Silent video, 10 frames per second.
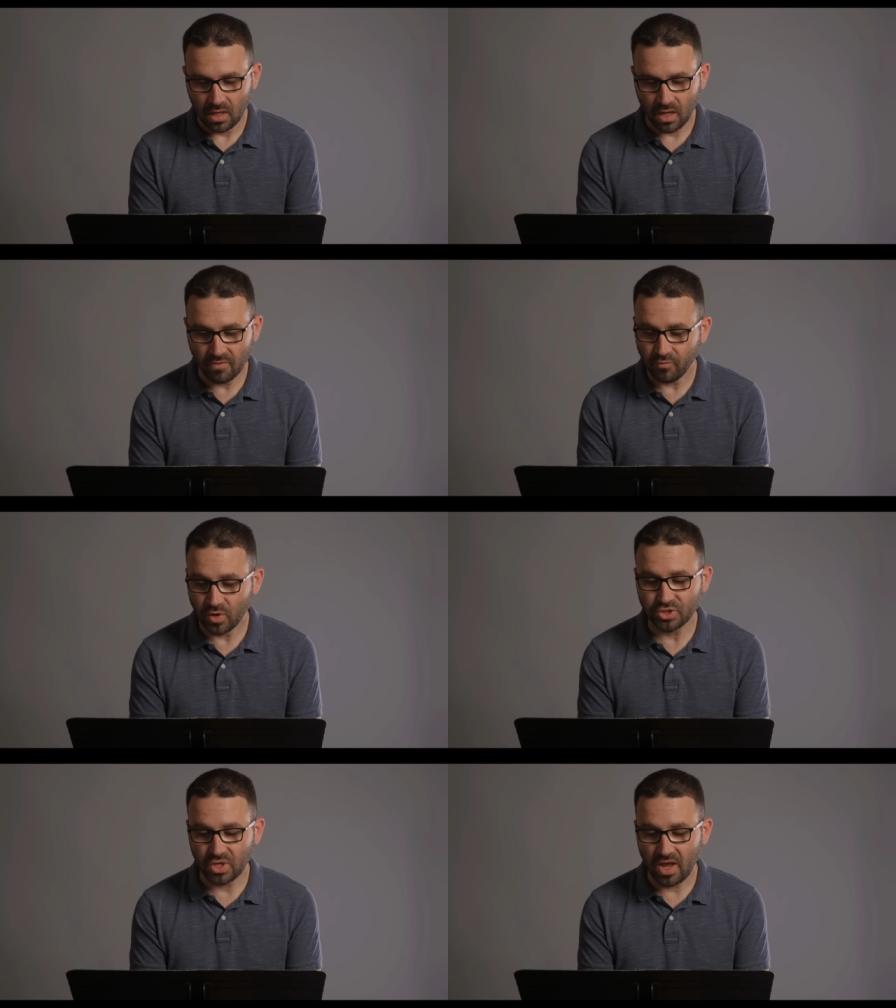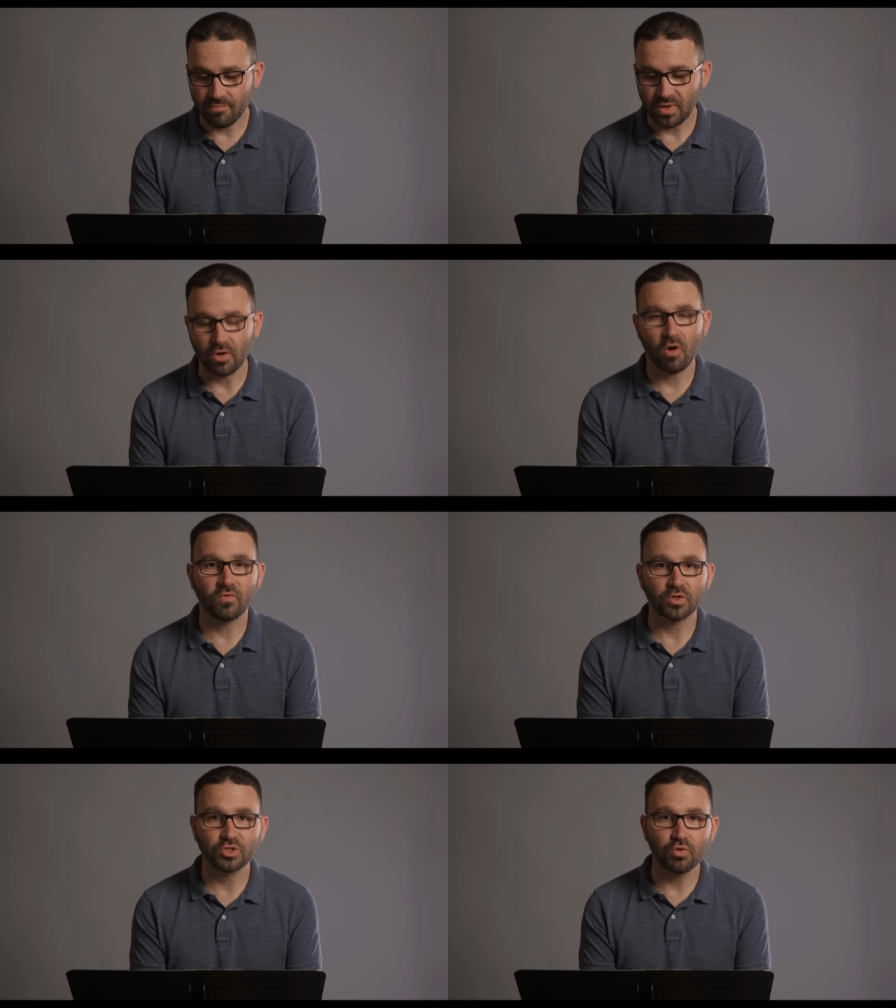of which there have been
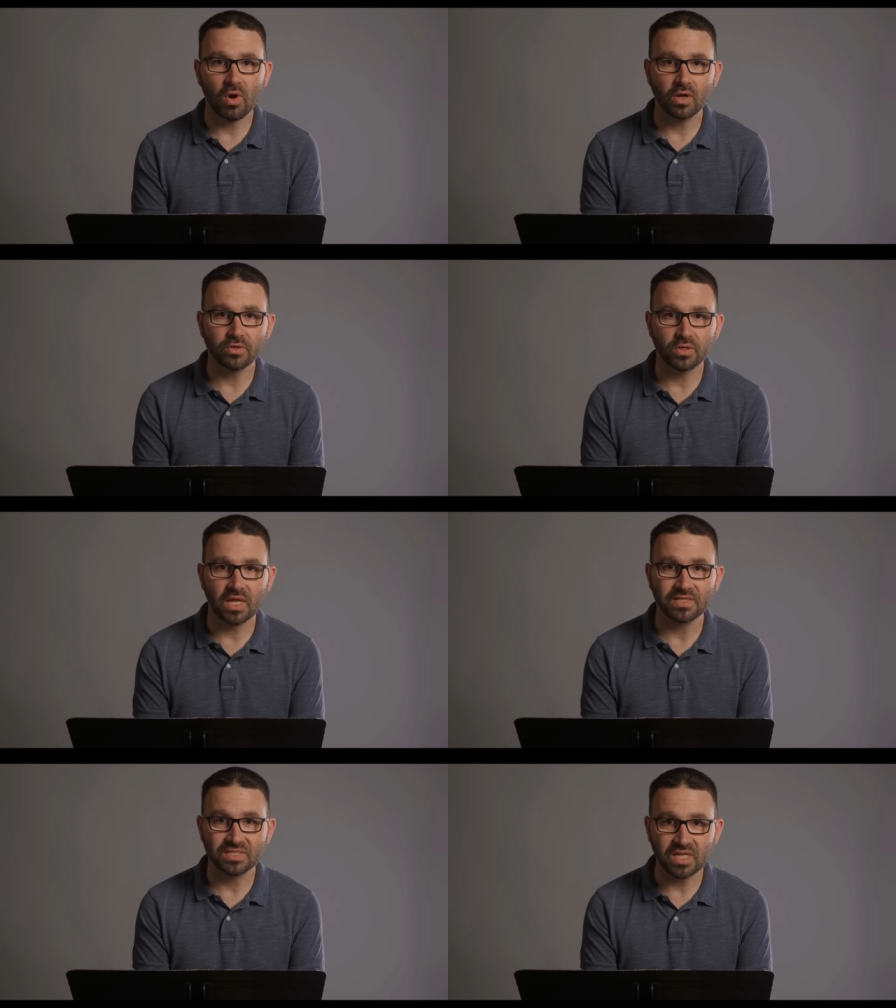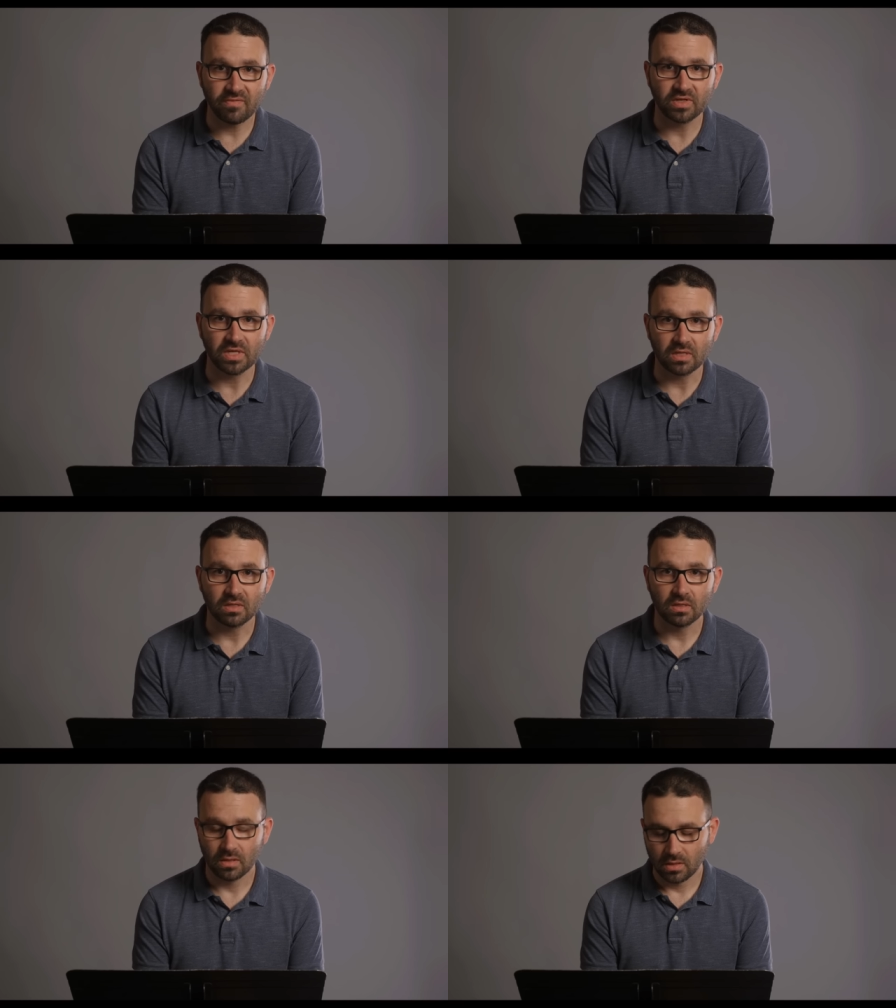over 270